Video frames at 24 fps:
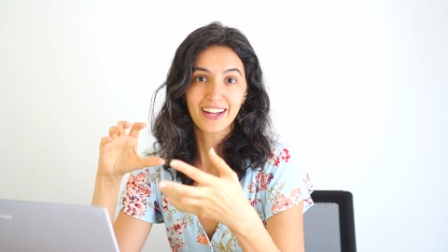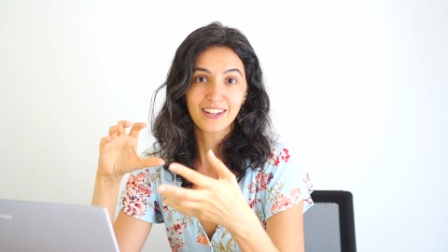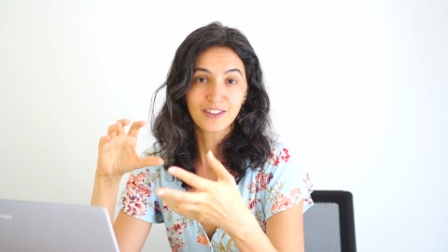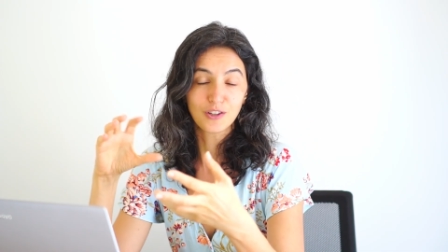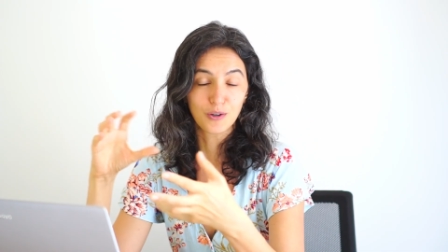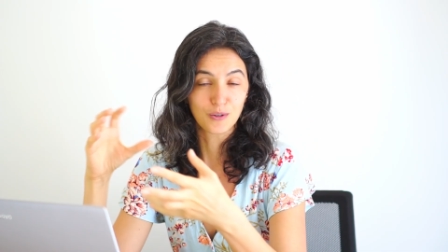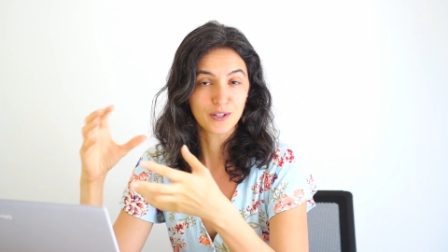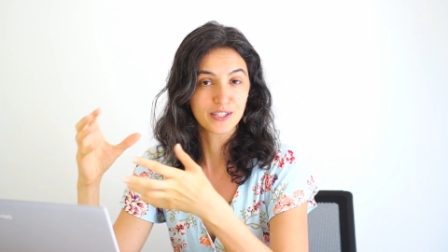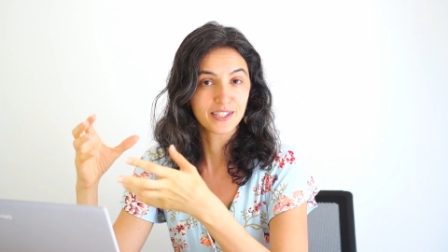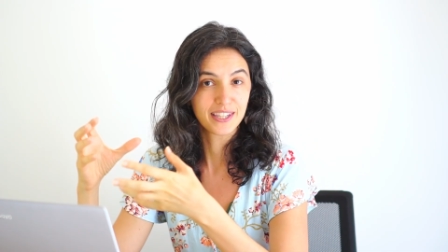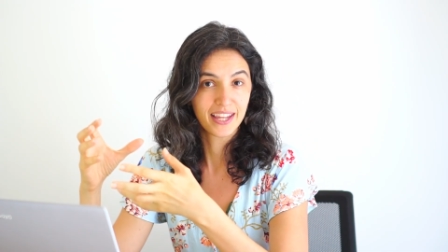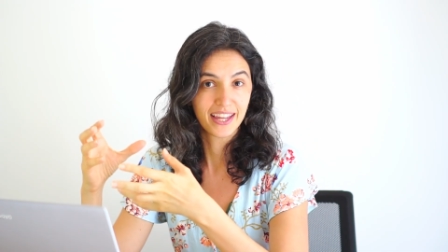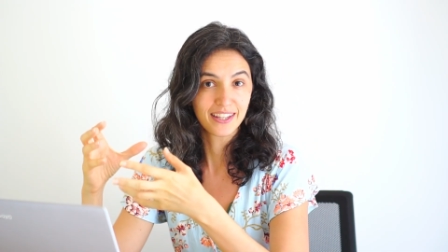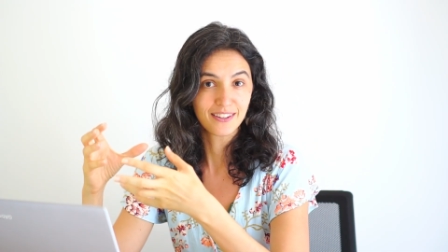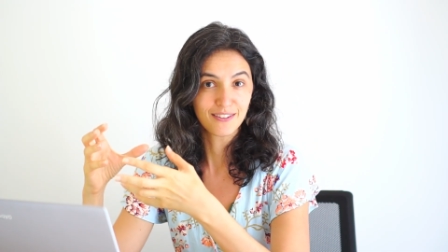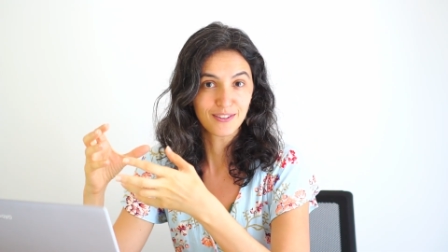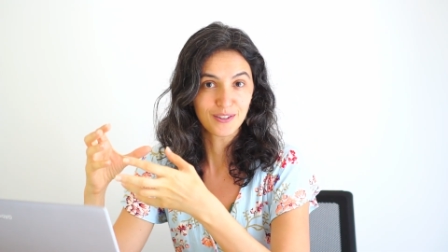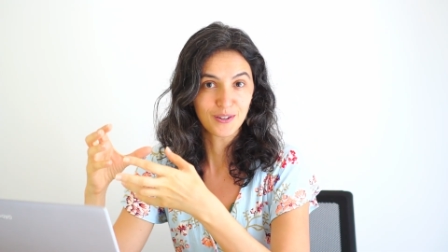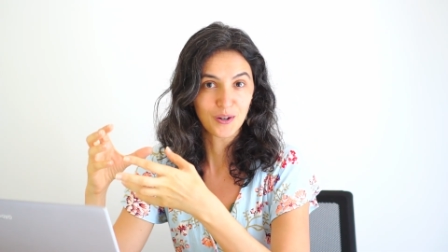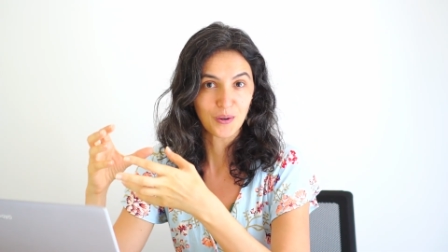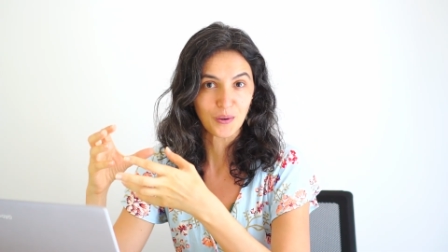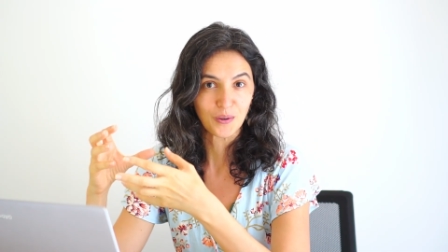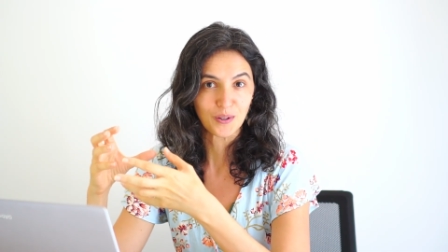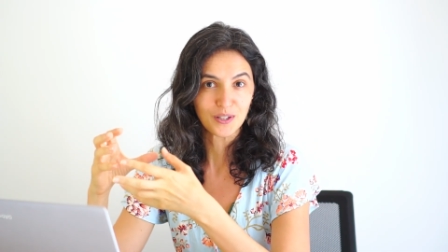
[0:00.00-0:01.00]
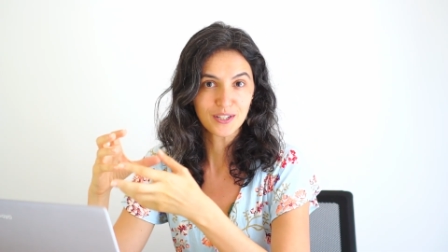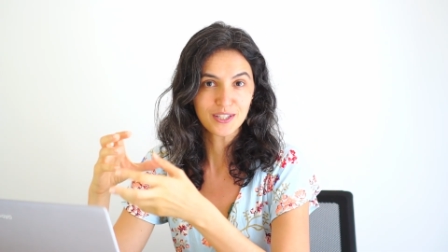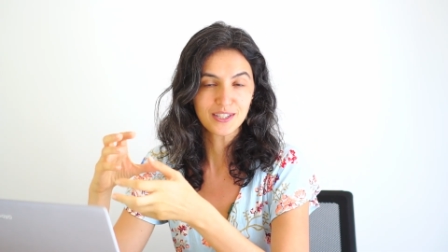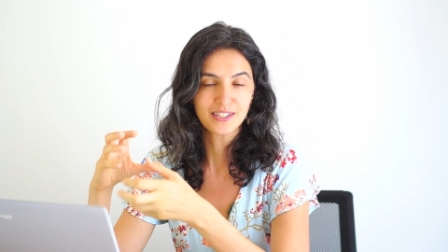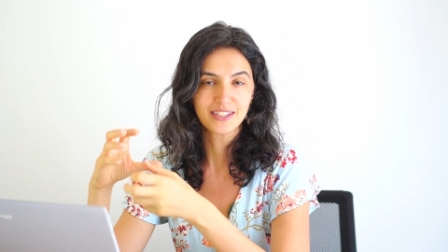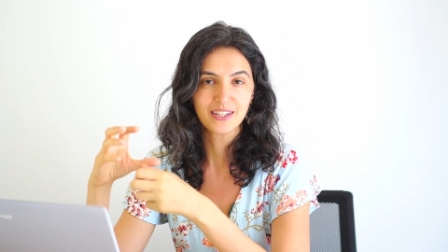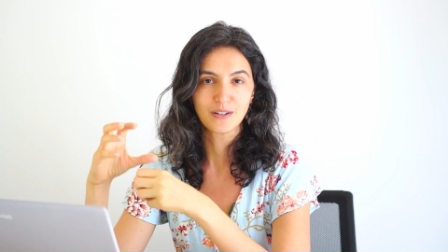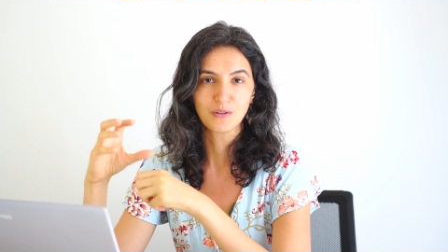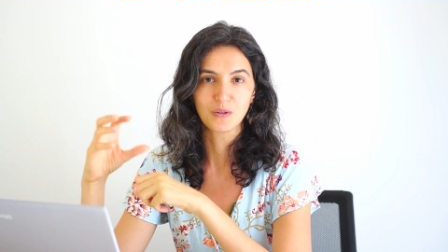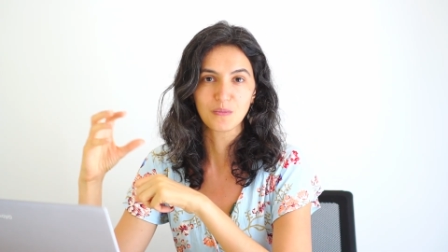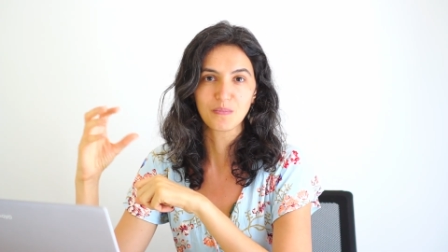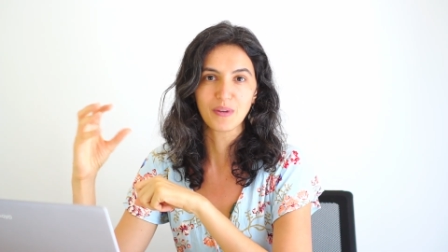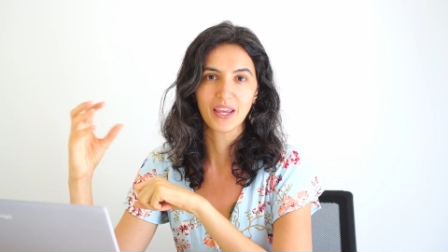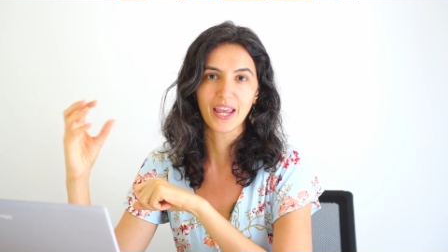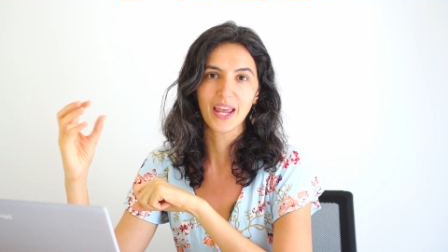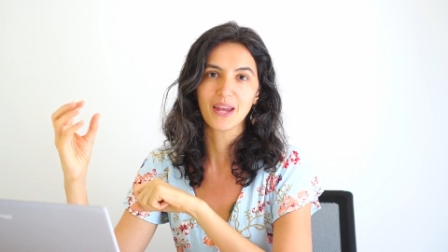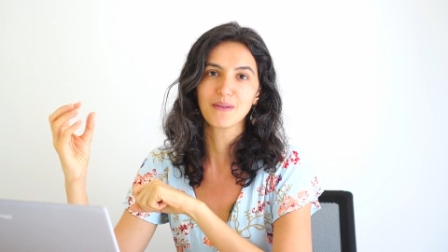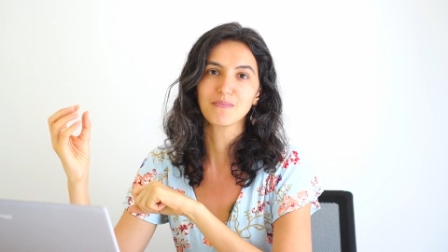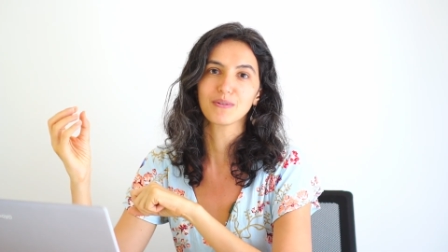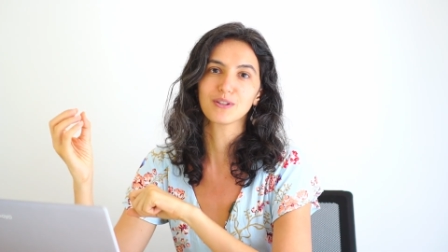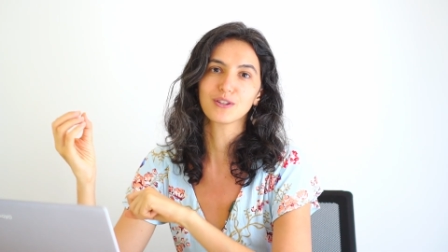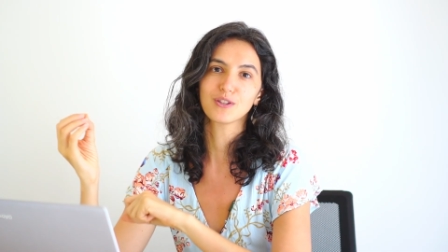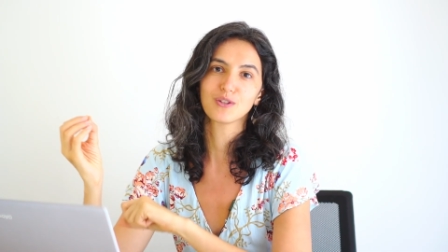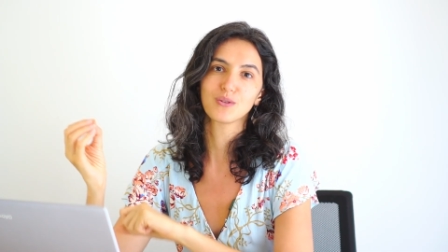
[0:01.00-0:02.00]
towards the end of the course they will be
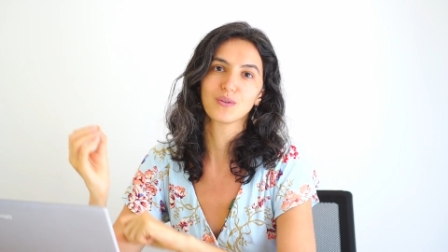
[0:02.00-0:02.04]
able